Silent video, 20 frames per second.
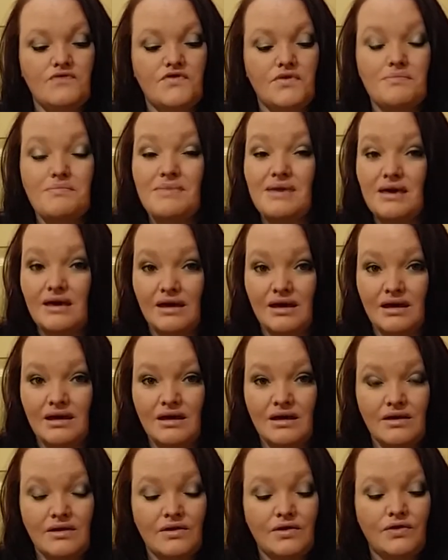For
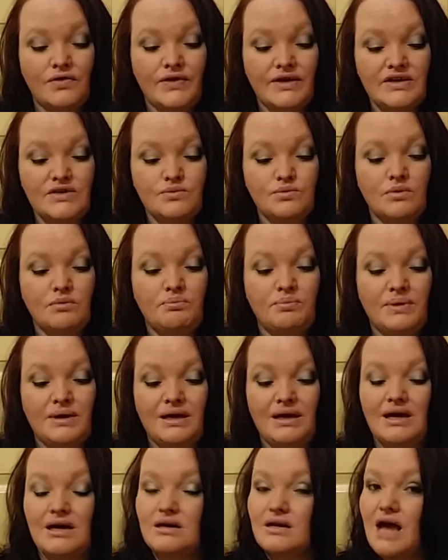me, this would
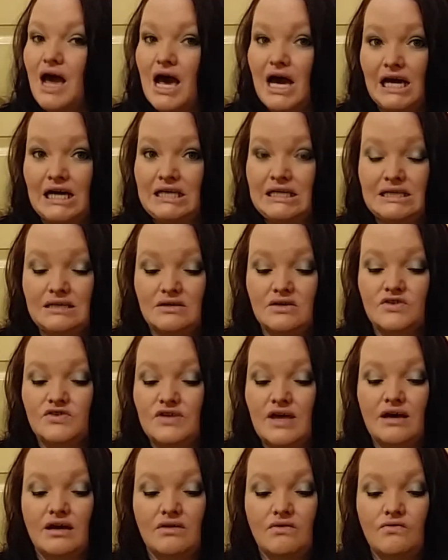be an ideal
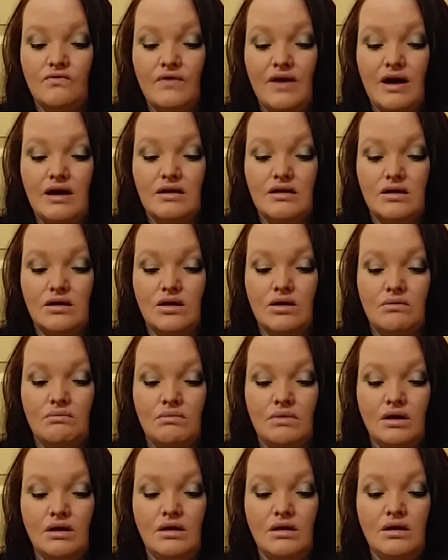second vacuum,
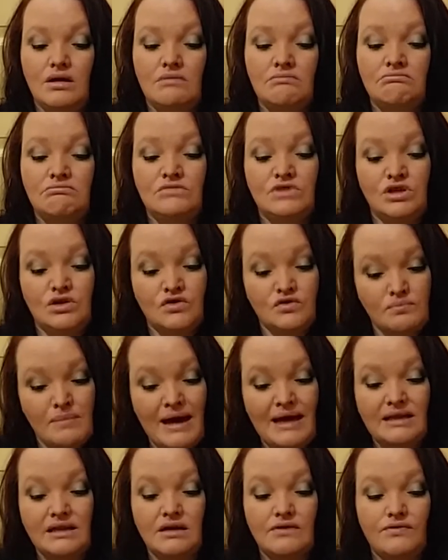used
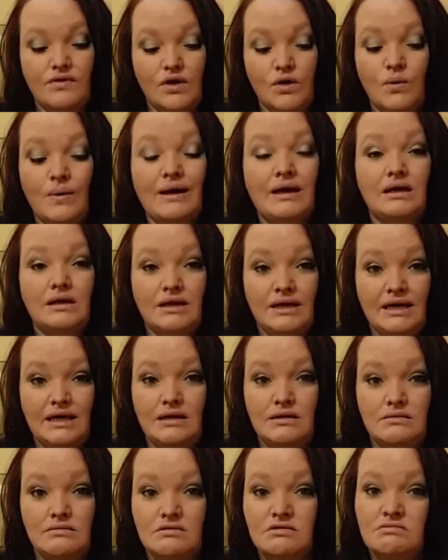mainly for quick
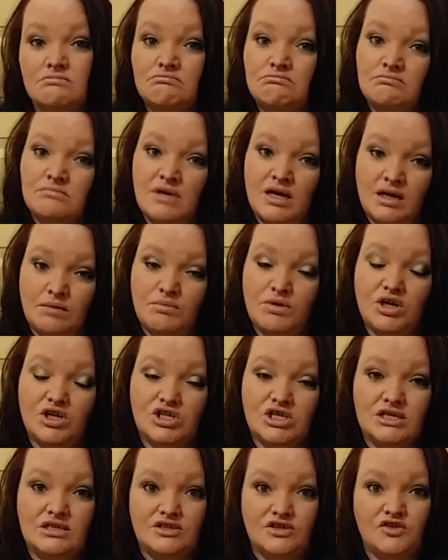cleans and
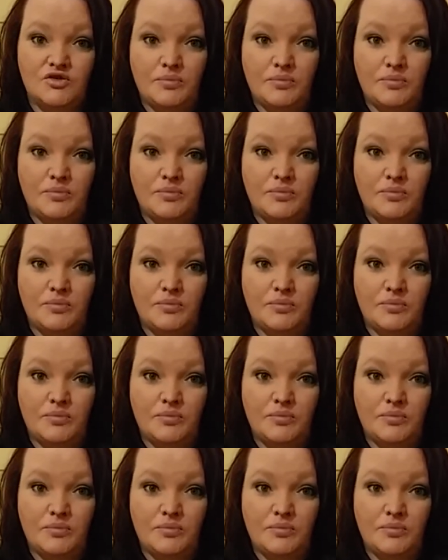emergency